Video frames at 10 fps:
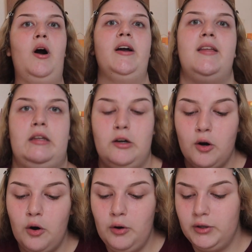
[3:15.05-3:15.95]
I'll get like a
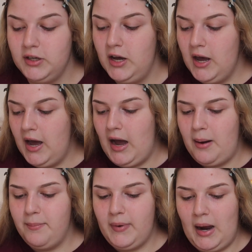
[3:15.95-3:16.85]
cold.
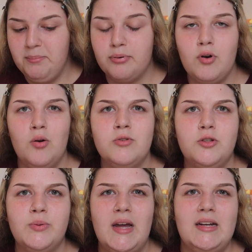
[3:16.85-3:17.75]
I'm prone
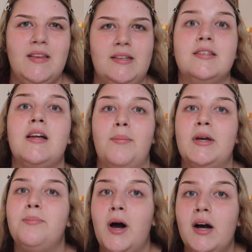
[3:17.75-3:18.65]
to getting like
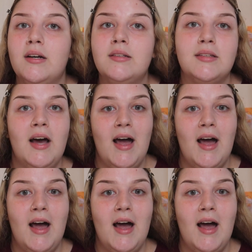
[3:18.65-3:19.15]
stomach bugs.